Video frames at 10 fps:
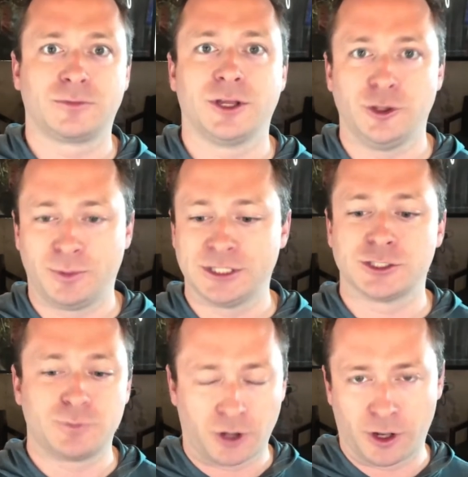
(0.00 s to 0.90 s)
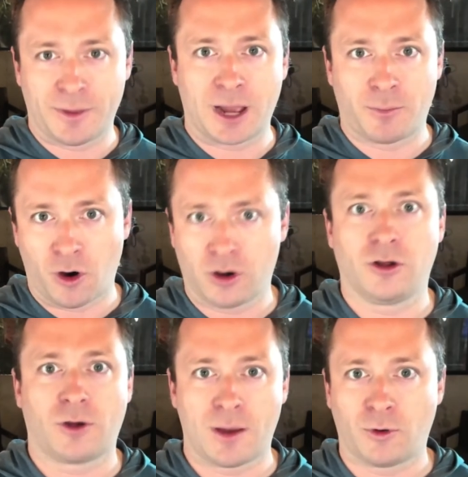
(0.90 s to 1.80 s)
Can you please just put on the back bar and
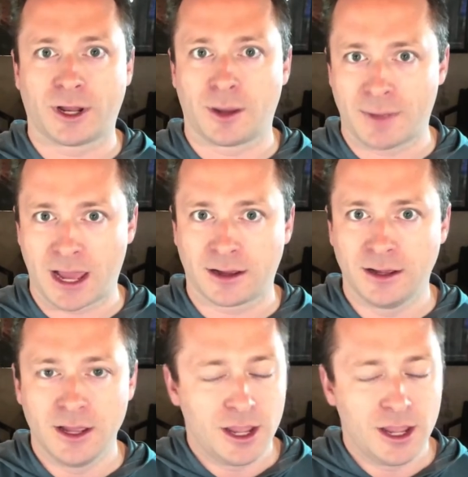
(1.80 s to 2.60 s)
I'll grab it when I come back.